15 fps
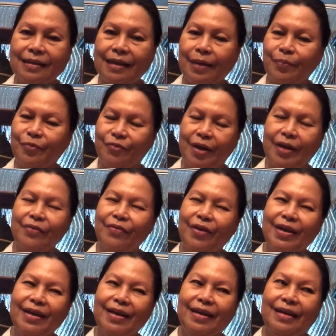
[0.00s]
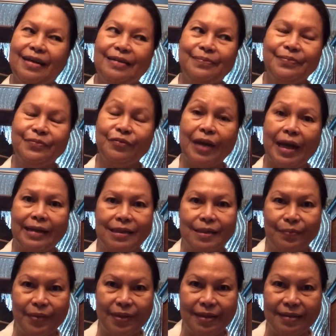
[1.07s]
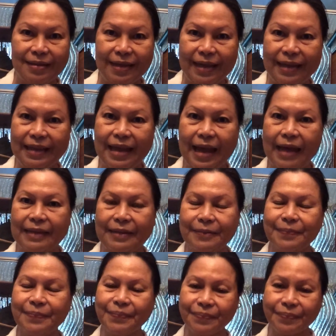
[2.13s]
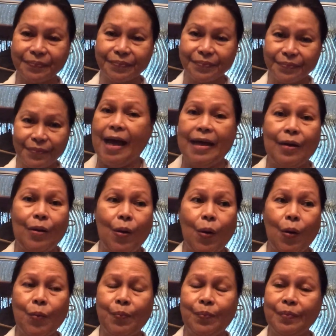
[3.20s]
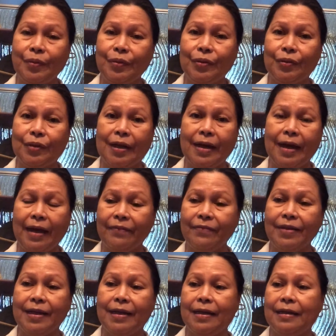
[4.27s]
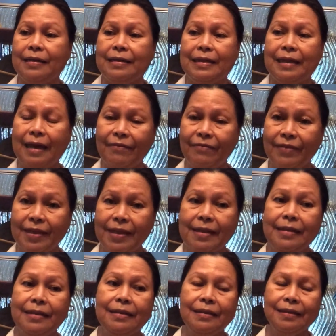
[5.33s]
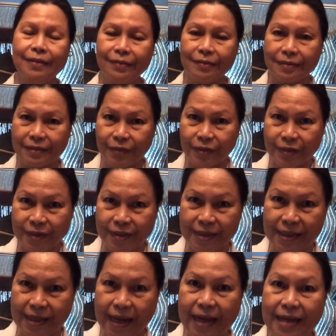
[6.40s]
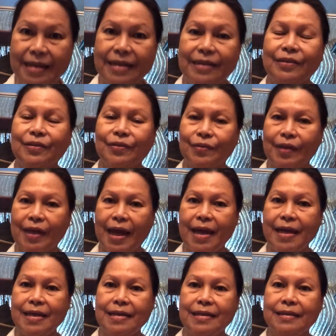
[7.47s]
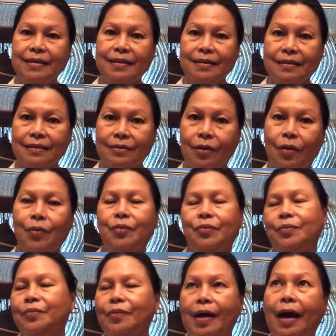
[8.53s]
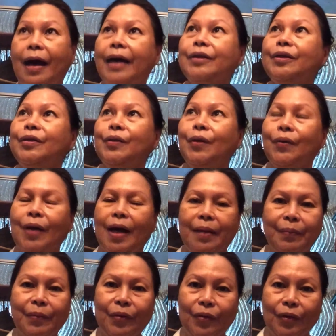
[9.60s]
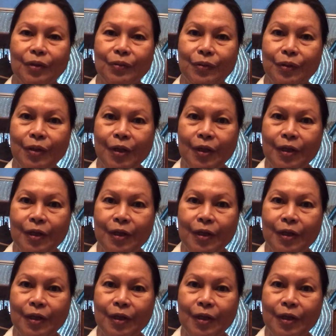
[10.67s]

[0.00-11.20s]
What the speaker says: I'm very, very flexible in that. I hope you are having a lovely Thursday today. Oh, I don't know, I'm going to